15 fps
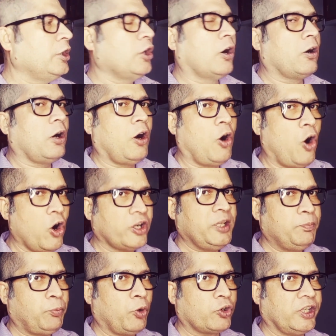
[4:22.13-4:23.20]
your
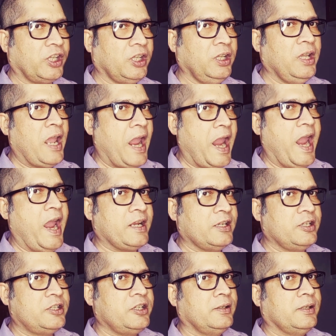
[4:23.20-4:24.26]
hokey pokey
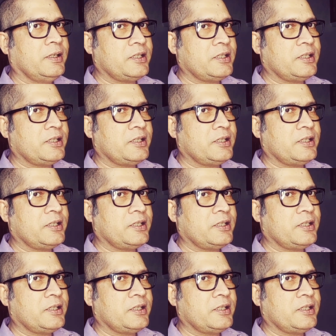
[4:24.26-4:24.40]
and